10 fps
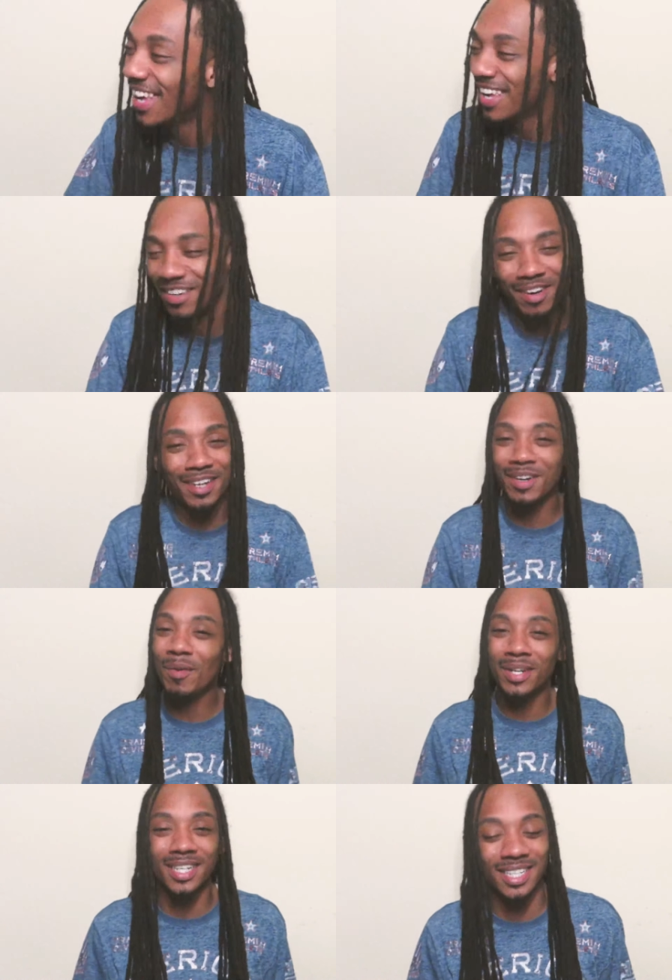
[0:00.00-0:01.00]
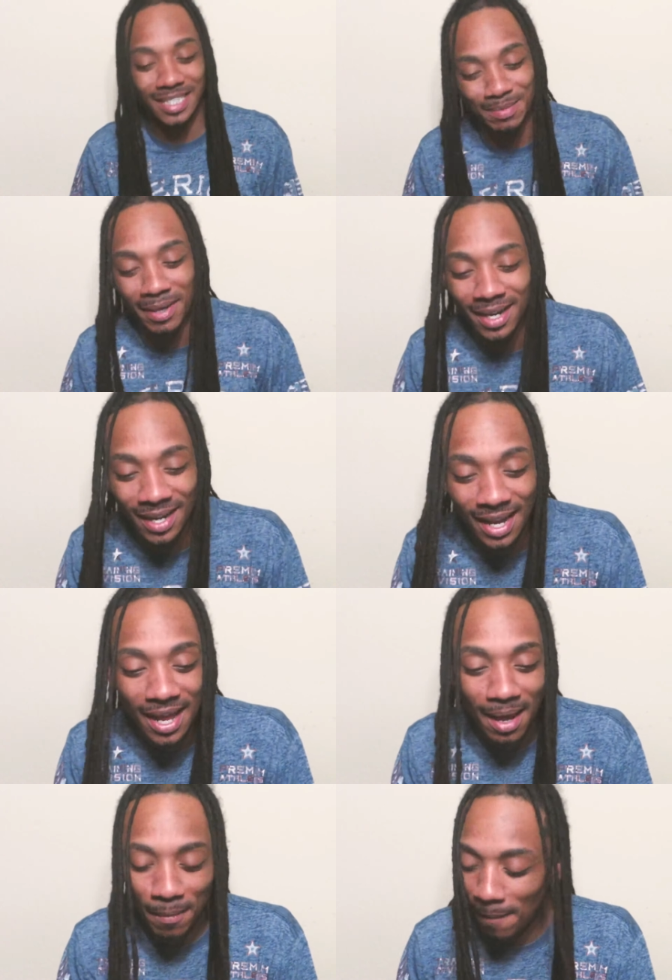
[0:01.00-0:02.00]
you already know what it is, man.
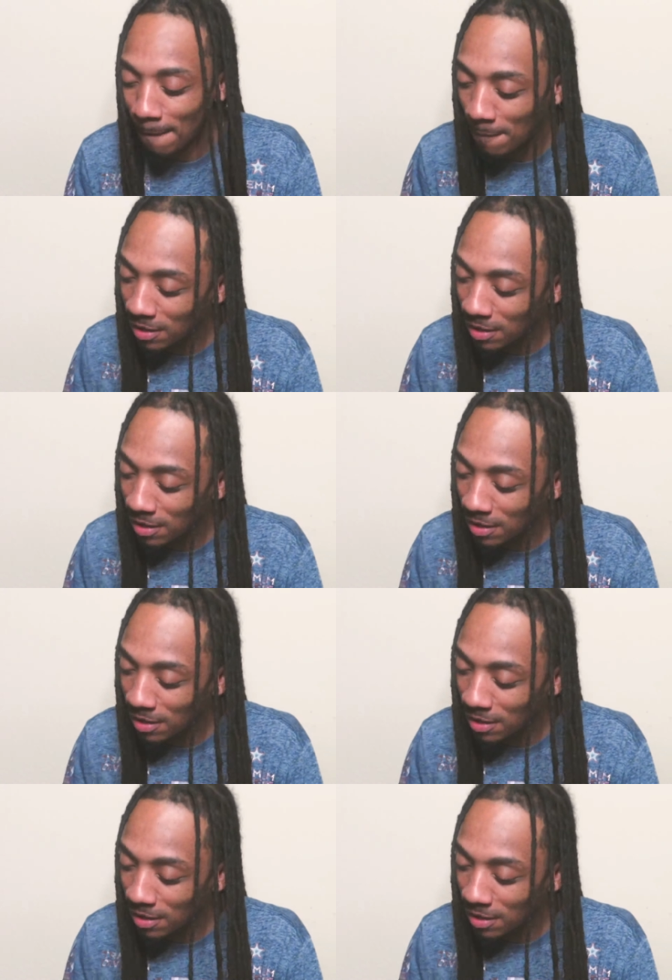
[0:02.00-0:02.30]
Um,